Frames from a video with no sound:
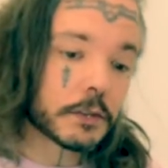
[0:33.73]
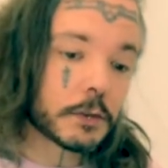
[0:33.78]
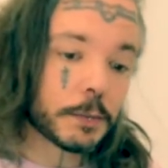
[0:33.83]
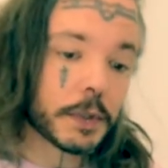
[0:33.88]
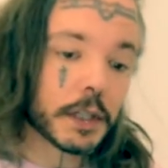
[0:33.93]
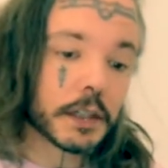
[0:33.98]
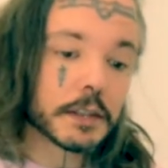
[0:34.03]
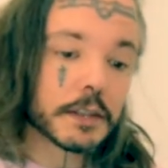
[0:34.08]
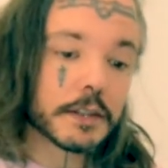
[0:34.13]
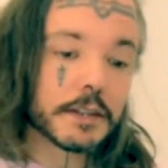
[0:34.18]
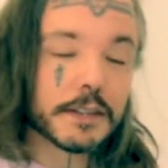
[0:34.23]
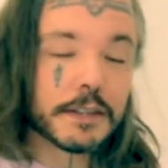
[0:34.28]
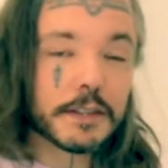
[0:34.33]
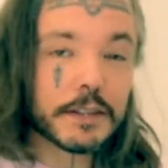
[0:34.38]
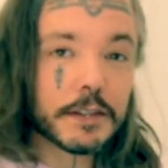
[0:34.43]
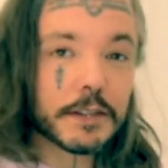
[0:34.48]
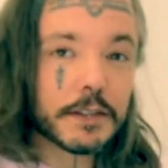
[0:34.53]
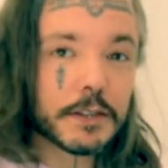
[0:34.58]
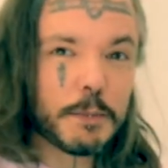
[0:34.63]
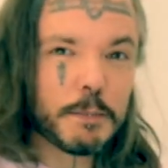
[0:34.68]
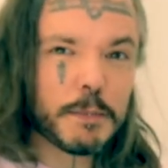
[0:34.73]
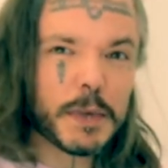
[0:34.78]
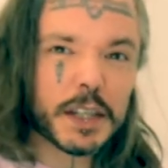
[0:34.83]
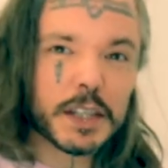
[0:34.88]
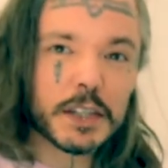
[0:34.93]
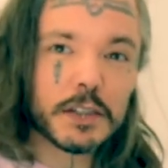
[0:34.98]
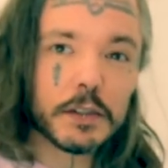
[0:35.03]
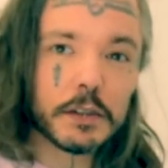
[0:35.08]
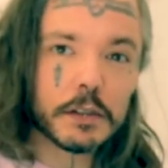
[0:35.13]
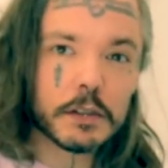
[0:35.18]
to be honest, there's a
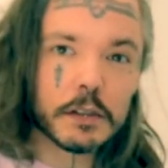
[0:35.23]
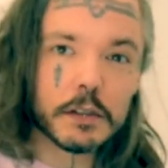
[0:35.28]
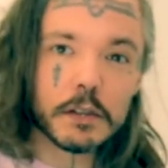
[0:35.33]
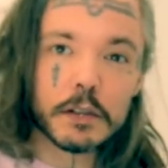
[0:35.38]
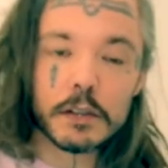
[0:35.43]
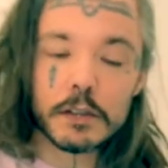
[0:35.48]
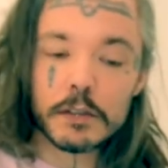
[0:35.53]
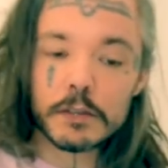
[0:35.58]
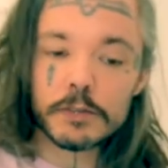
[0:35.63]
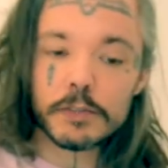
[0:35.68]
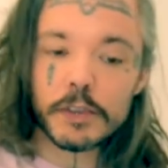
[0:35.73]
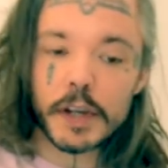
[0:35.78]
mixture of